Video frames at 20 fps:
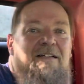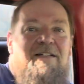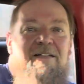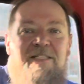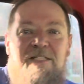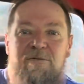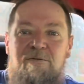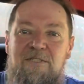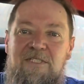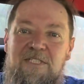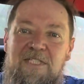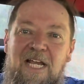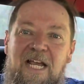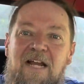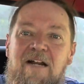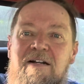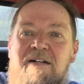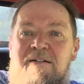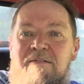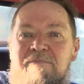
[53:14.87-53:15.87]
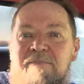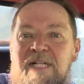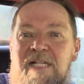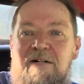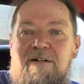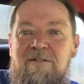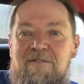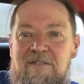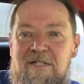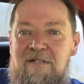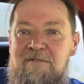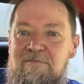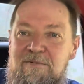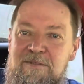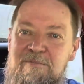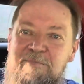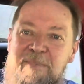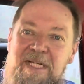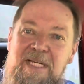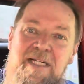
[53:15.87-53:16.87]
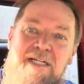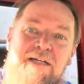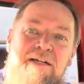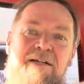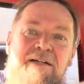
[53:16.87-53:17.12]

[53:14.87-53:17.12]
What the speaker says: She was scared. The me-haul truck was big.